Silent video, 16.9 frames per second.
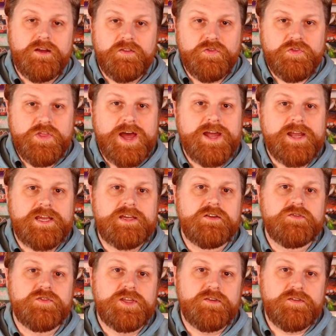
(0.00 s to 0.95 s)
that
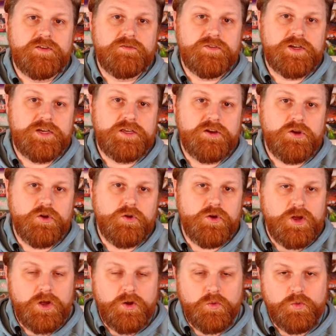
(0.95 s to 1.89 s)
gift giving
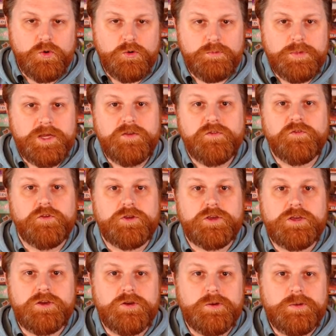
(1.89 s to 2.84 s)
video will be for
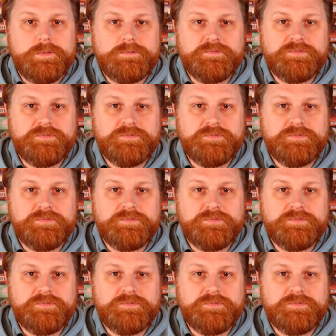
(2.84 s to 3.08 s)
you.